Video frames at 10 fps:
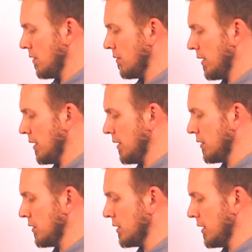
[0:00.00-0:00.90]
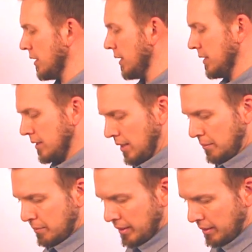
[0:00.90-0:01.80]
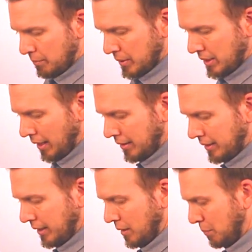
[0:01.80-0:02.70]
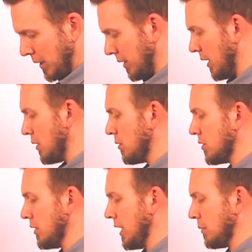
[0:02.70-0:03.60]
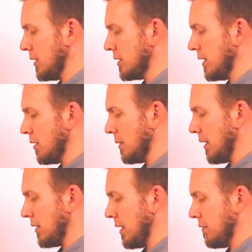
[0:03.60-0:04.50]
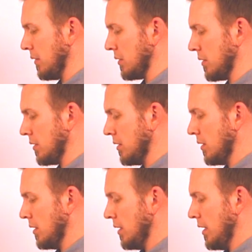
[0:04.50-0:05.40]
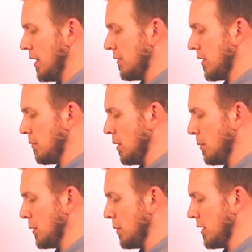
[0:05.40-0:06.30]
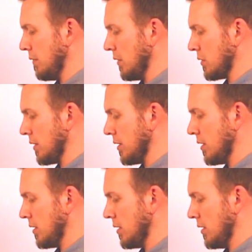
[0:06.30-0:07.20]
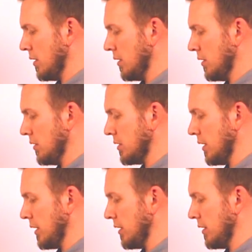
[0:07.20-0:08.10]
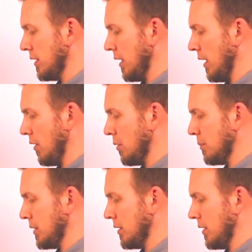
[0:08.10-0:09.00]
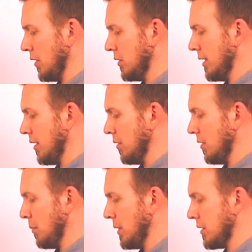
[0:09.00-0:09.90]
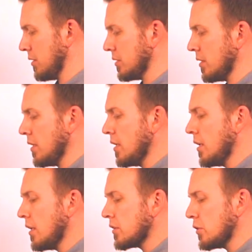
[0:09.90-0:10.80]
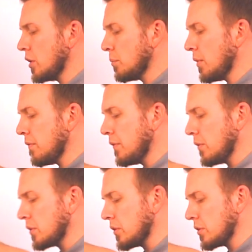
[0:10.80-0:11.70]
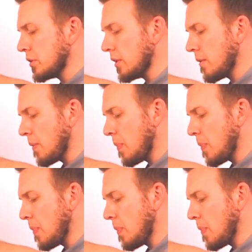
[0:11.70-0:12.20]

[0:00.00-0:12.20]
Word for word: right here, you see that that's that um, metallic kind of pink I used. You can't really see it without that filter. And then very well, when you put the filter in, you see how, how it now appears. So you can put filters